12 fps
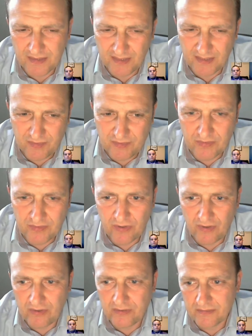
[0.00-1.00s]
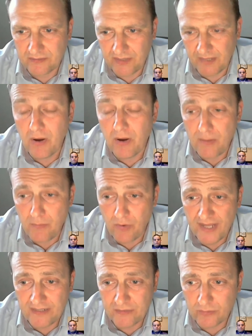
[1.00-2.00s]
He's not, in my
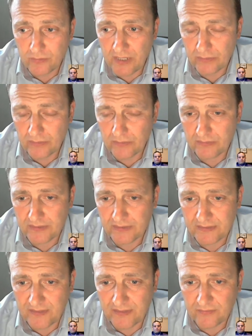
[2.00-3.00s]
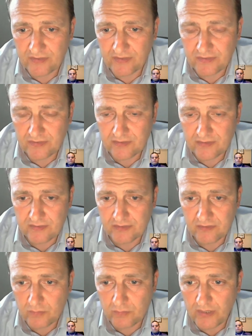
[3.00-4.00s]
mind, although Dave said
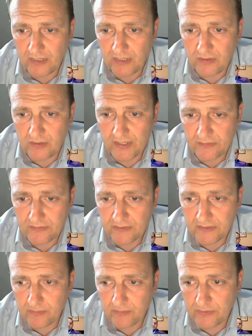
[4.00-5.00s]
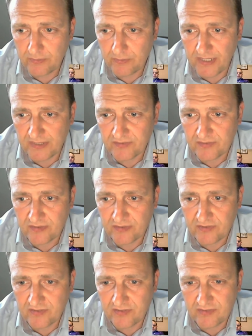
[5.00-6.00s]
he's quite high on the putting
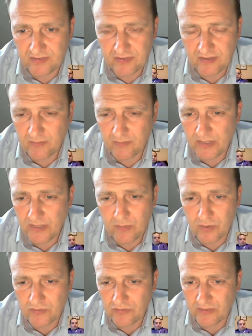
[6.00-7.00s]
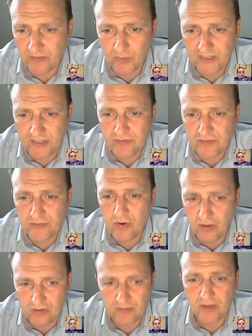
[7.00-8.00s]
statistics. When I watch him, when he's
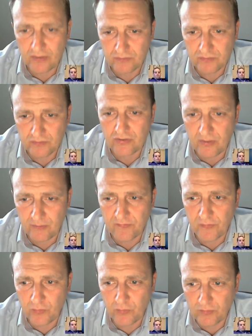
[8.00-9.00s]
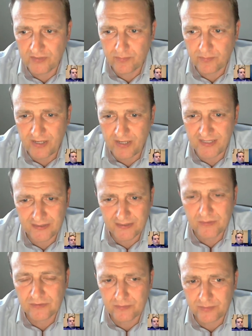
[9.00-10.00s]
not on top form, his putting
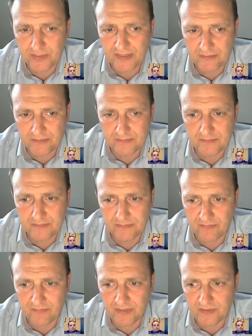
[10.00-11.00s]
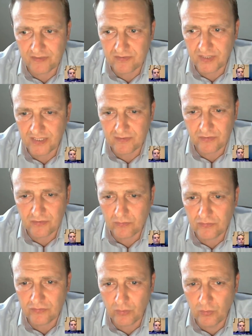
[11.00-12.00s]
looks a bit iffy to me,
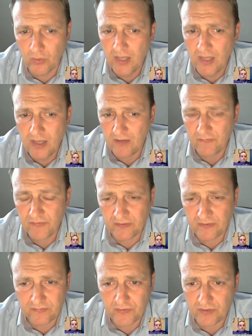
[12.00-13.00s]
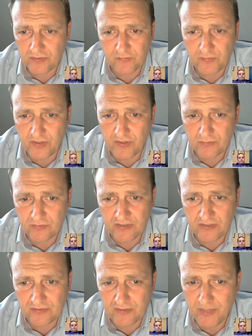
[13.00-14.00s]
too short. I think the first 5 or
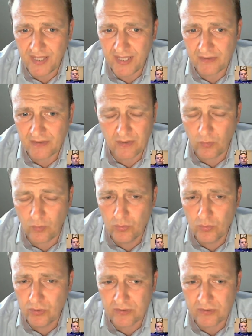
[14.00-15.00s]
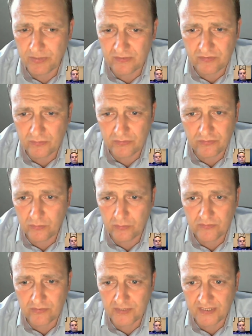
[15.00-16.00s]
6 in the betting all look a bit too
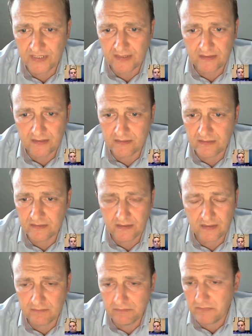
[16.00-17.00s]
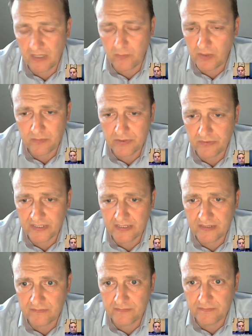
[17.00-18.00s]
short to me, and I won't be on
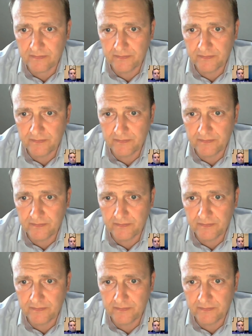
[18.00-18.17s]
any of them.